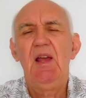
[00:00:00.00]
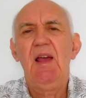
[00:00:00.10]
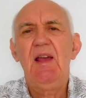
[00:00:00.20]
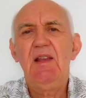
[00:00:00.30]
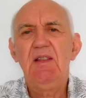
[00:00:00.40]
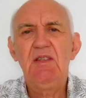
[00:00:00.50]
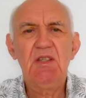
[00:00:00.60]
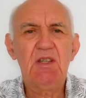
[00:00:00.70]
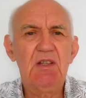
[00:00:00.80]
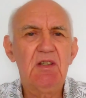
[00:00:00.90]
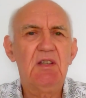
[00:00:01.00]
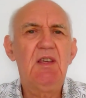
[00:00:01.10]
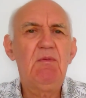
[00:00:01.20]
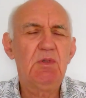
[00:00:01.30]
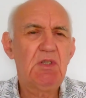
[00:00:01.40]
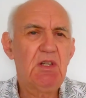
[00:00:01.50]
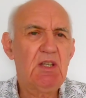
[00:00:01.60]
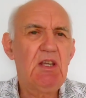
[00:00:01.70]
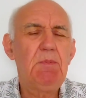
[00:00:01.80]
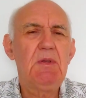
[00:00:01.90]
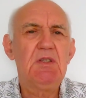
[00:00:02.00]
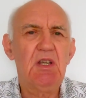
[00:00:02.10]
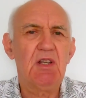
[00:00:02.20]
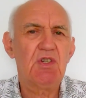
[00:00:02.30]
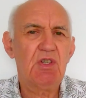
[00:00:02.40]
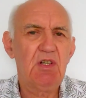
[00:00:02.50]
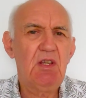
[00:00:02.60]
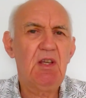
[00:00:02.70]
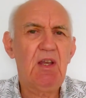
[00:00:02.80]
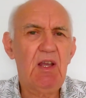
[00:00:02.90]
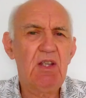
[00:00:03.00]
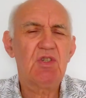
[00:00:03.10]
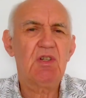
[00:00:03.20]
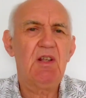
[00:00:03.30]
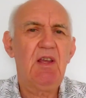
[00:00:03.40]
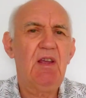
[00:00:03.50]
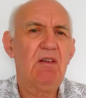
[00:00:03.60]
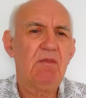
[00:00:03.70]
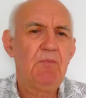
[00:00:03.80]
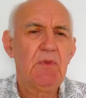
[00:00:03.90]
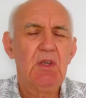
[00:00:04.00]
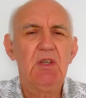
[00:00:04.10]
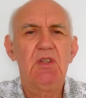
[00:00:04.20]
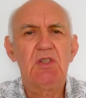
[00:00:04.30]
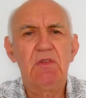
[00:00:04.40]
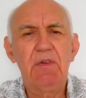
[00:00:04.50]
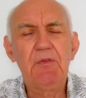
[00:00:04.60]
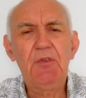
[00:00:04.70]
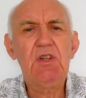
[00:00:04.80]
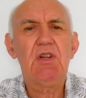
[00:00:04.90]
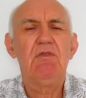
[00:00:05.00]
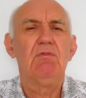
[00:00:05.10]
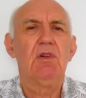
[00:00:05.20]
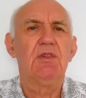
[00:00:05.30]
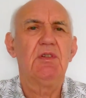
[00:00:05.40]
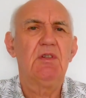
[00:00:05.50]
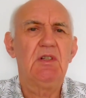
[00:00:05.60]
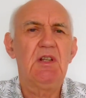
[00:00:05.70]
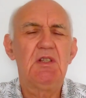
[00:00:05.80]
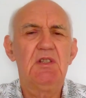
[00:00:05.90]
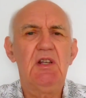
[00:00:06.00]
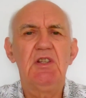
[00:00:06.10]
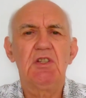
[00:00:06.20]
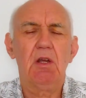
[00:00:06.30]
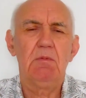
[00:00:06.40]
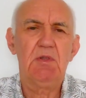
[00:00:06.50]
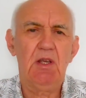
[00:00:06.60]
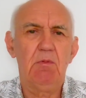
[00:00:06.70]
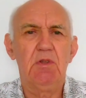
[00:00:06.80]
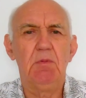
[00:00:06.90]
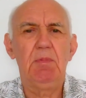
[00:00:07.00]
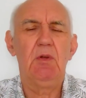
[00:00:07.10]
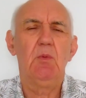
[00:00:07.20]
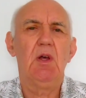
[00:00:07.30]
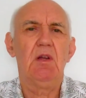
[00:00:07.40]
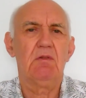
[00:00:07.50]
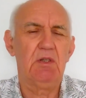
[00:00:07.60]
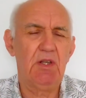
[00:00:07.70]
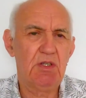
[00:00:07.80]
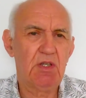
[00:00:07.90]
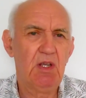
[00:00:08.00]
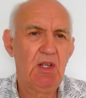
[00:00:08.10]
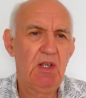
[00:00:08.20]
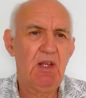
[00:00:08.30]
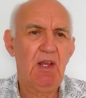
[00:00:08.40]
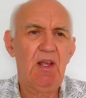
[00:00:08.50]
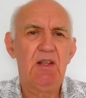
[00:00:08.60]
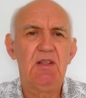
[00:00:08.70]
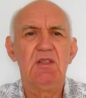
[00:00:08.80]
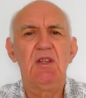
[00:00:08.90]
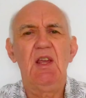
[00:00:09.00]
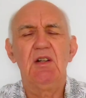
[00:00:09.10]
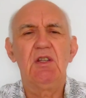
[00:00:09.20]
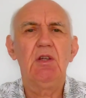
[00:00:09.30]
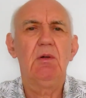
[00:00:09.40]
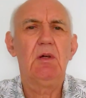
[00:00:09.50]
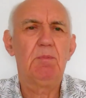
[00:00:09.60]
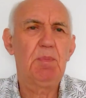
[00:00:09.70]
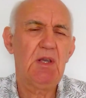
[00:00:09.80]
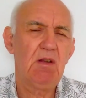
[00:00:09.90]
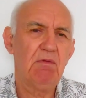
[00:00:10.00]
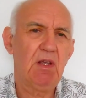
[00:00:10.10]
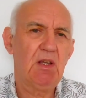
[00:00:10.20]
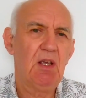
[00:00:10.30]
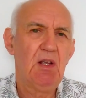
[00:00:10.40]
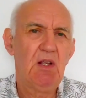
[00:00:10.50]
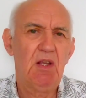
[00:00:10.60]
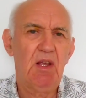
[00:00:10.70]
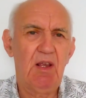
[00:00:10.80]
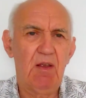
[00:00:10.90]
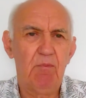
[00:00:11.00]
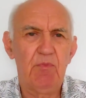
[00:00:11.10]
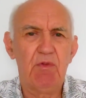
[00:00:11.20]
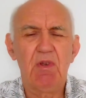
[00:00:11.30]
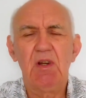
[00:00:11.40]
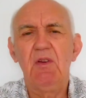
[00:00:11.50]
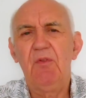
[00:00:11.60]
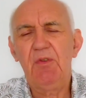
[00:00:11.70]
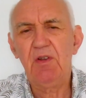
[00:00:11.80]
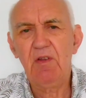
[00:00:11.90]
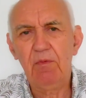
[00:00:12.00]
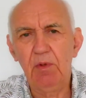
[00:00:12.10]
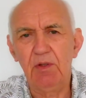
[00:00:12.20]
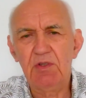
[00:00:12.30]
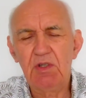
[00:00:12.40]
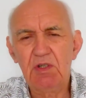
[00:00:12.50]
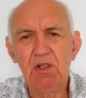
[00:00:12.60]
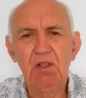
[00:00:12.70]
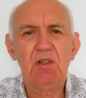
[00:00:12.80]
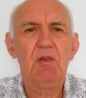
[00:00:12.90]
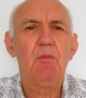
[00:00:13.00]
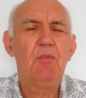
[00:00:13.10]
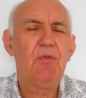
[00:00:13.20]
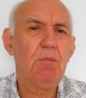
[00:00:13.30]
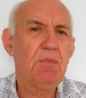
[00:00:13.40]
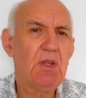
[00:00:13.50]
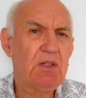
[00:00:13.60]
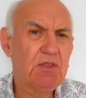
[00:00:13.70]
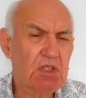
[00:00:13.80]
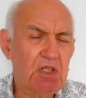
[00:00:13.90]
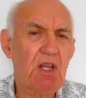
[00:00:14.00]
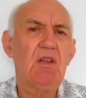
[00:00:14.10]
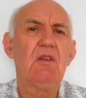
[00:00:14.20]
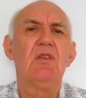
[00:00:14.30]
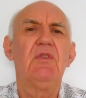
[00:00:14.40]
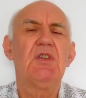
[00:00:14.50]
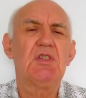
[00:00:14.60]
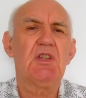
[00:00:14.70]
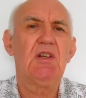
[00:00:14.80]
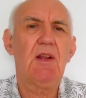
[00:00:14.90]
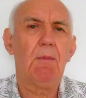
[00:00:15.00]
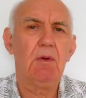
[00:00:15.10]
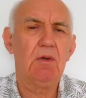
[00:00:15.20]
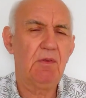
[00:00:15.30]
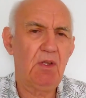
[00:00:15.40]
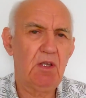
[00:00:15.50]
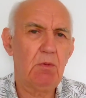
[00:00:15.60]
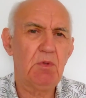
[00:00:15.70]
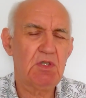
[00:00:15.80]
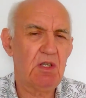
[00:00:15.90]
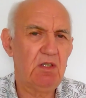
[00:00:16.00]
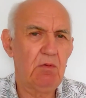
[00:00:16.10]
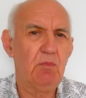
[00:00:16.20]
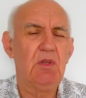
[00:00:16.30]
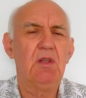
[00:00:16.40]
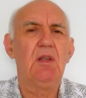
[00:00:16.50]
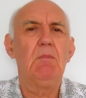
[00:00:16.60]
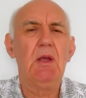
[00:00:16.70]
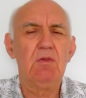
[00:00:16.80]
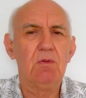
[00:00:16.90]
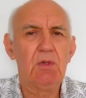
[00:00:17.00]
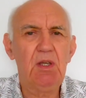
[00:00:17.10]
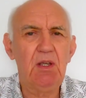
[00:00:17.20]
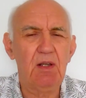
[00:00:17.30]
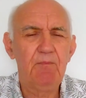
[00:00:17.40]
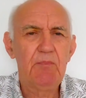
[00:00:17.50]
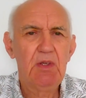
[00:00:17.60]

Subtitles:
and he wanted to keep in touch, and he actually had a sort of a fishing rod that he telescoped out with a bit of wire on it, and he had a QRP rig running 5 watts, and from the sound of his CW, I think he was sending with a manual key.